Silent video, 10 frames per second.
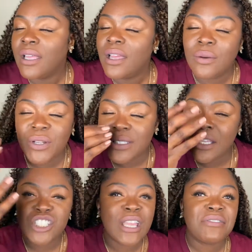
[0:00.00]
what is
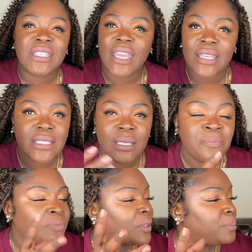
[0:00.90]
it, Chef's Kiss.
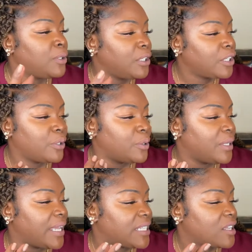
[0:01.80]
Blue Cocoon
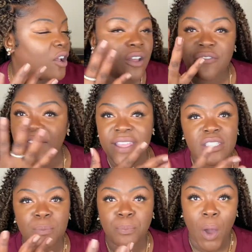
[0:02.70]
is her
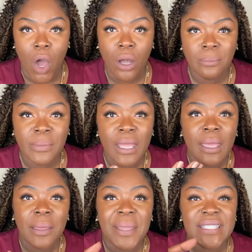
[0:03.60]
face balm.
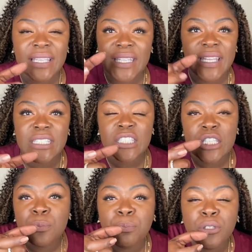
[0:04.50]
Basically it's this
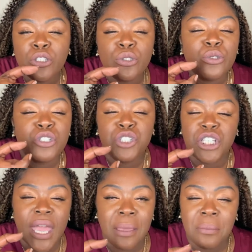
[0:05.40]
blue
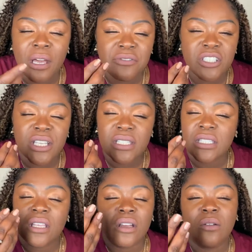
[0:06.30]
gem of just,
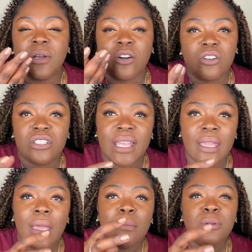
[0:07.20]
oh my gosh, like
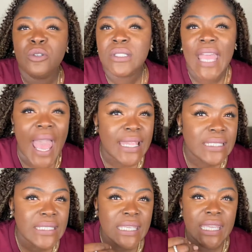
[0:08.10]
blue
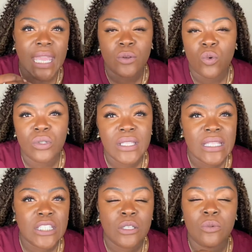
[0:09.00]
tansy and all of
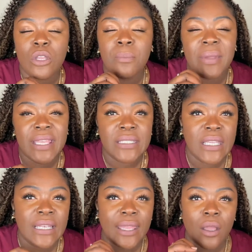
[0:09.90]
these
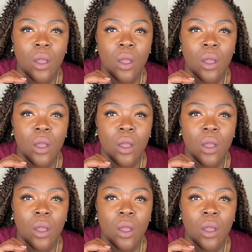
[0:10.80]
amazing like